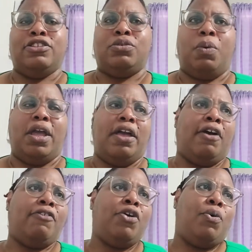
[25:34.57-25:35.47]

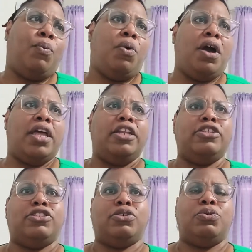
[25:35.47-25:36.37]
12, 1,
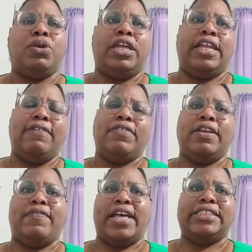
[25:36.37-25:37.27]
2, and even
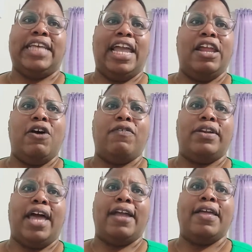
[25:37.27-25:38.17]
if I stayed
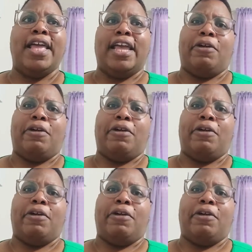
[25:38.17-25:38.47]
overnight,